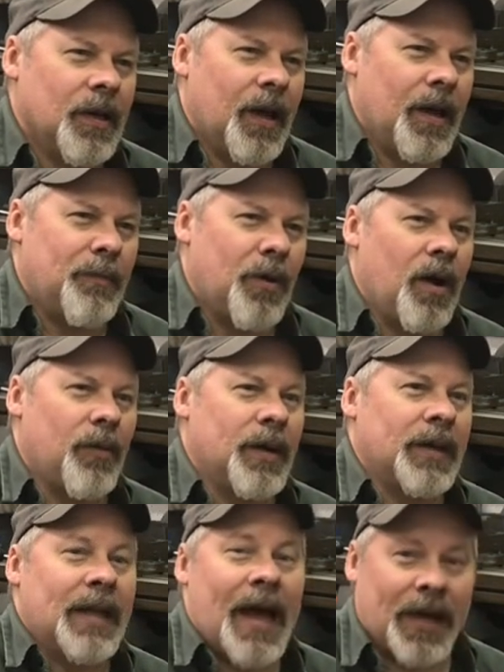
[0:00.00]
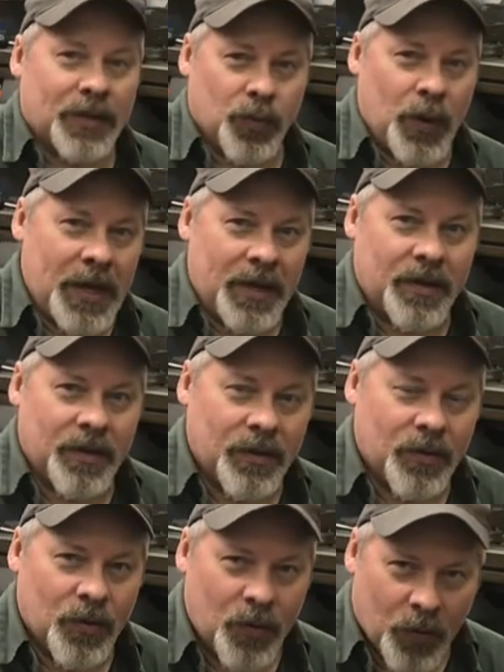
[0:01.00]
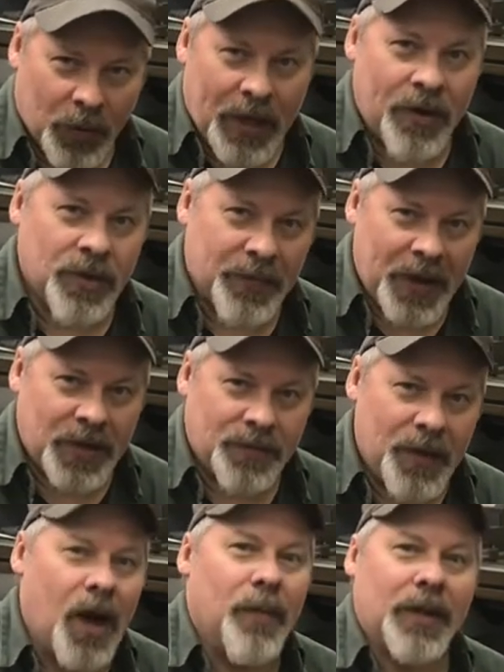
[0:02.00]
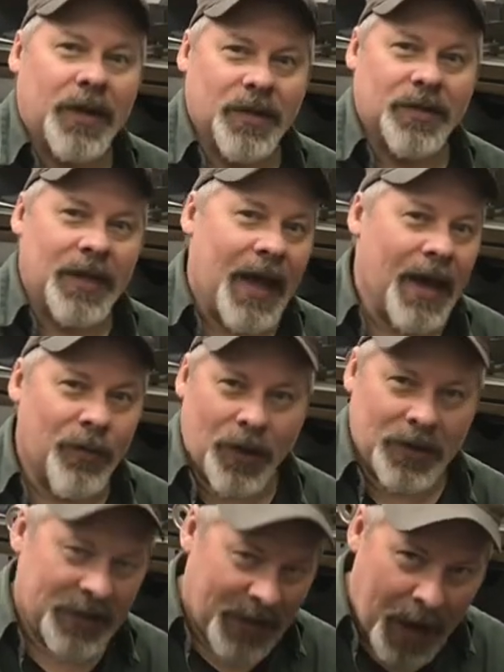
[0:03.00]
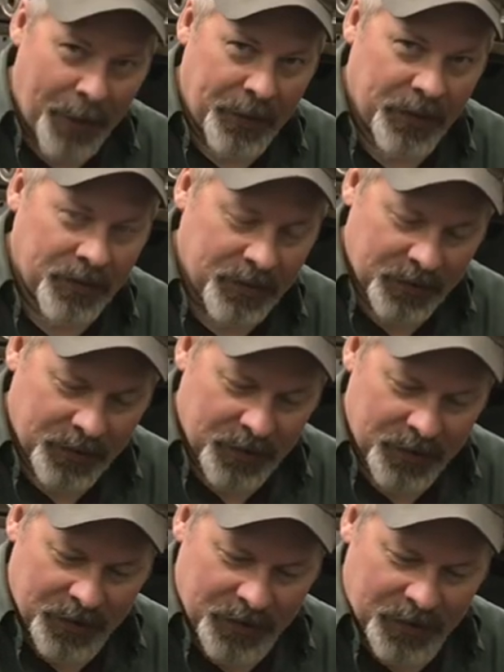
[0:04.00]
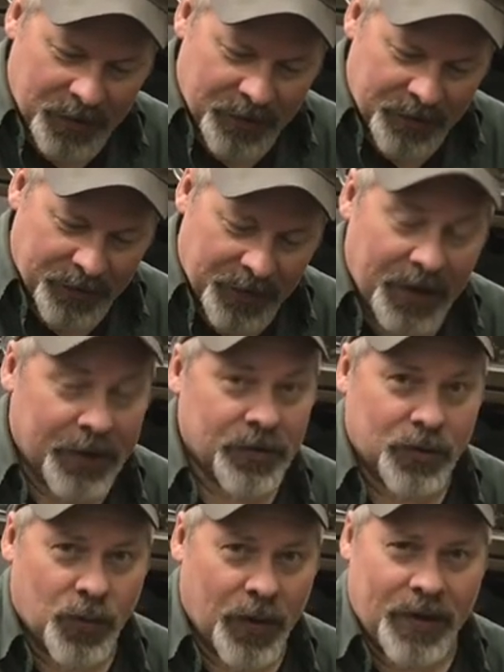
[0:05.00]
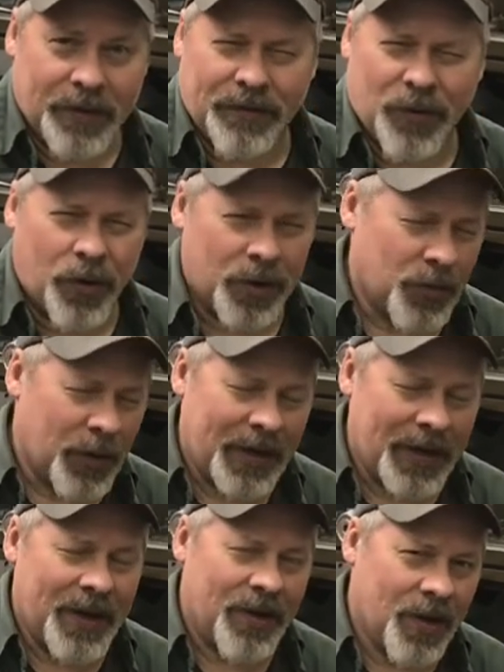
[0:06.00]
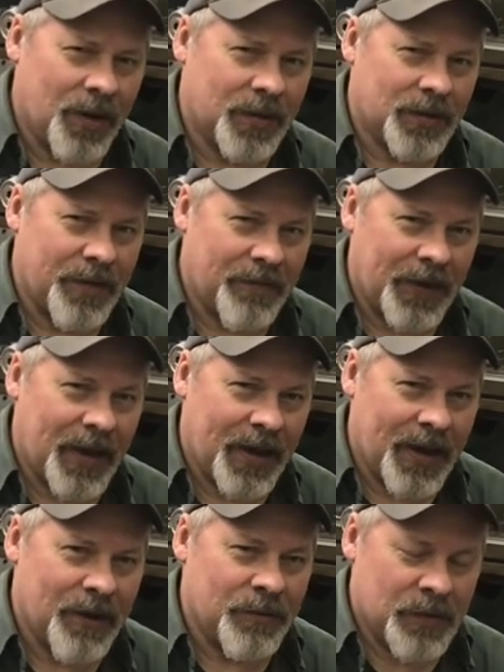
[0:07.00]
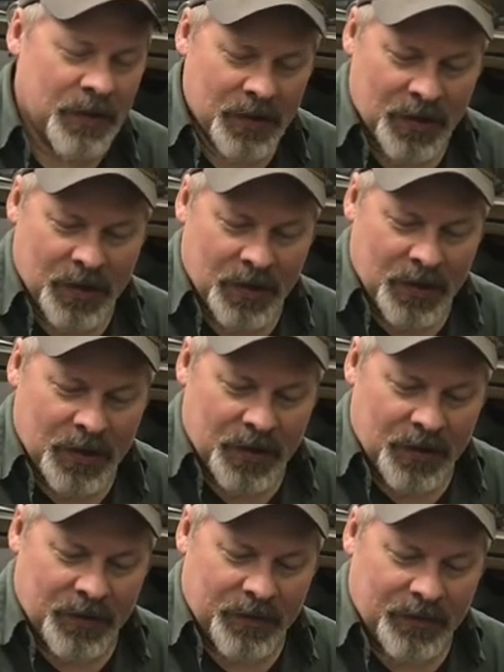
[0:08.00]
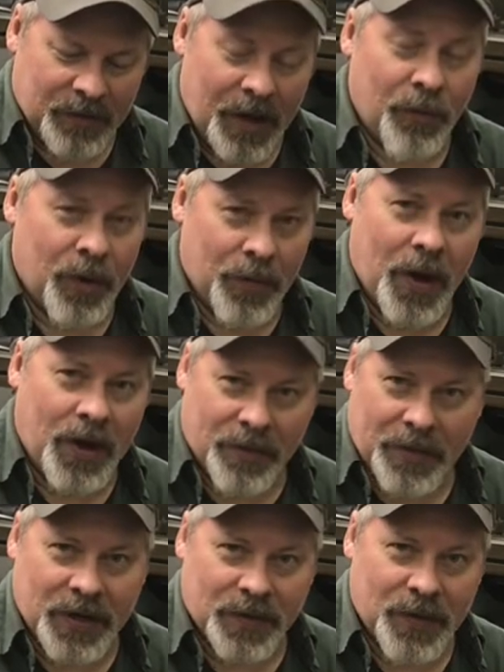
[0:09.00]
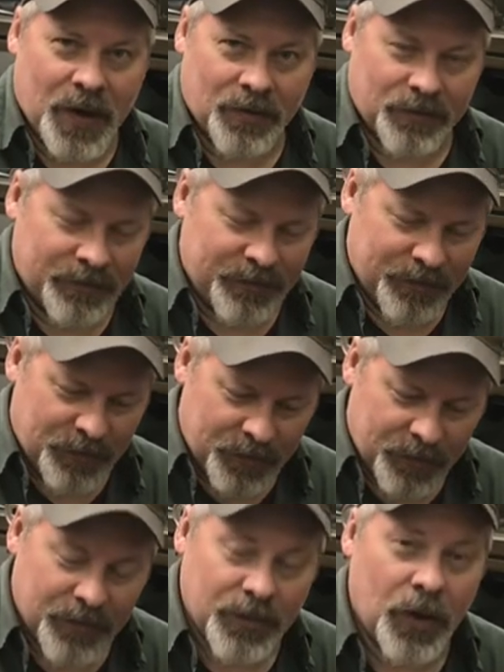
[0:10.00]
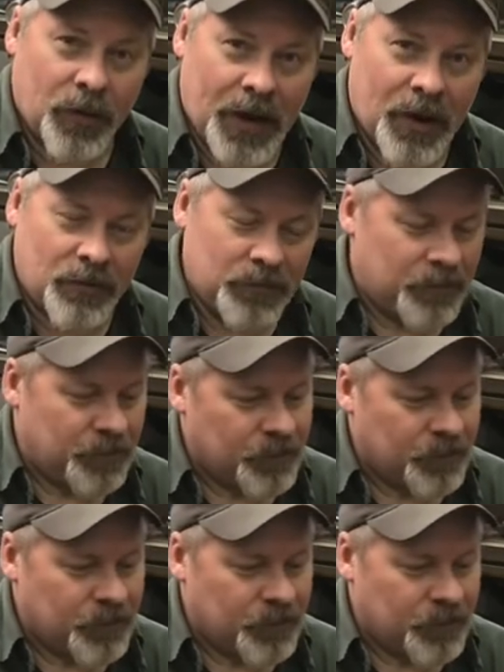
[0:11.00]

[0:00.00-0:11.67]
I bought one last week without the bench mount because the ad wasn't up for the extra $24 or $29, I forget now. I would have bought the bench mount, no doubt.